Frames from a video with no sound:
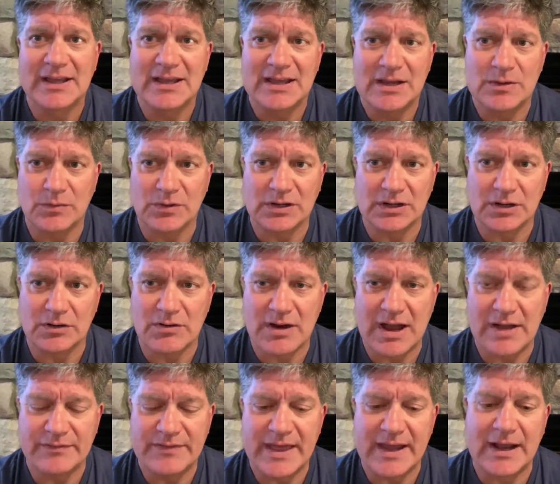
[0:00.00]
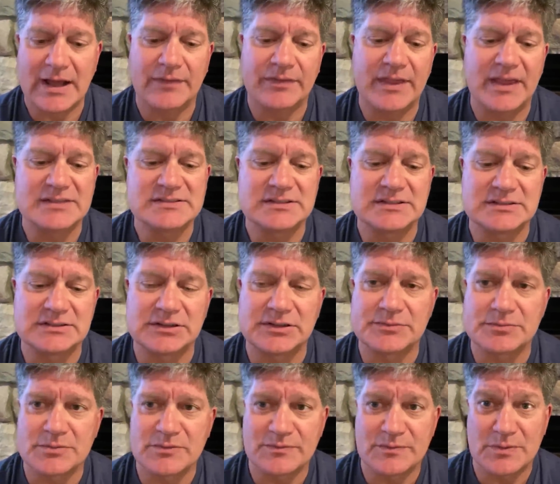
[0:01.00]
and we're going to graph that out. That's the
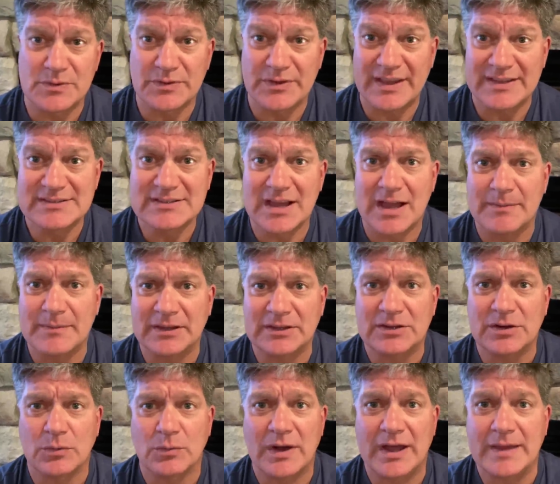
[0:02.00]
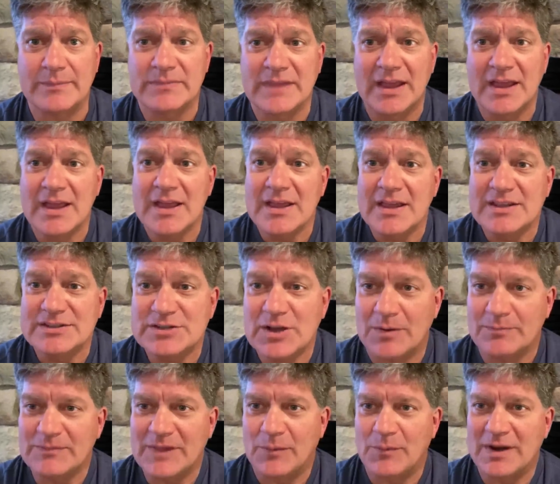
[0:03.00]
deliverable that's coming your way.
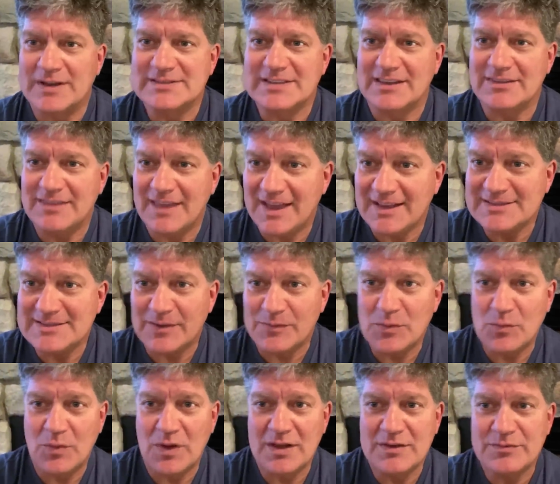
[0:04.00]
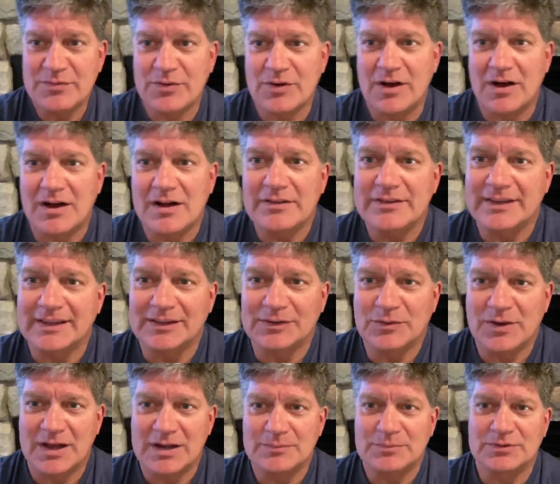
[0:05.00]
So I want to say thanks, everyone, for all the
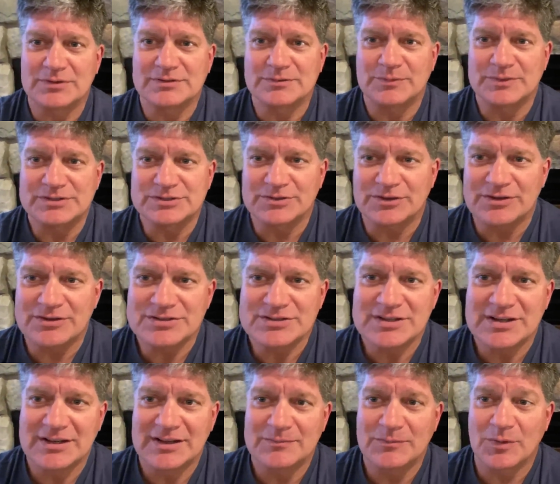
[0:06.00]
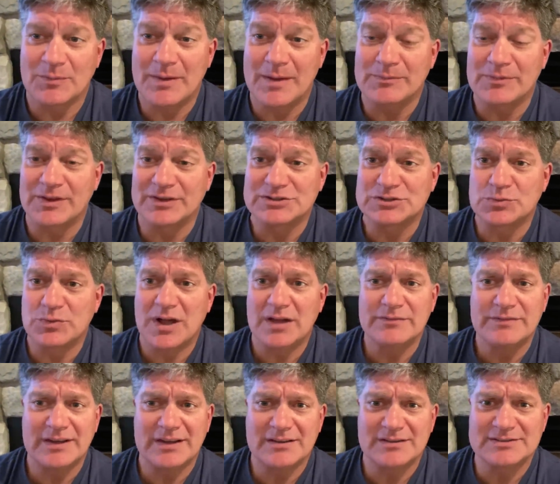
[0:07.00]
incredible research. Remember, there's
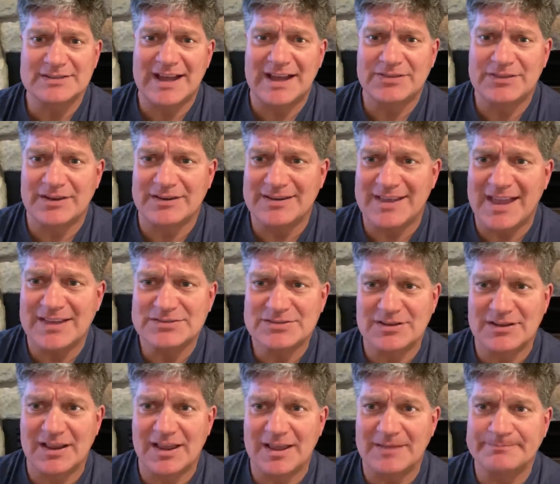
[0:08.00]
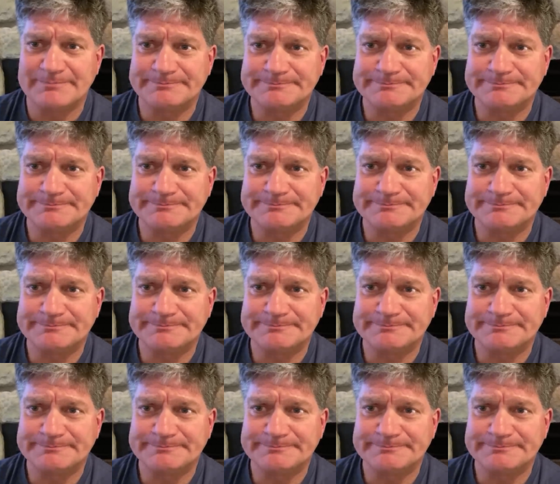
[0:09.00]
12 videos out there yesterday.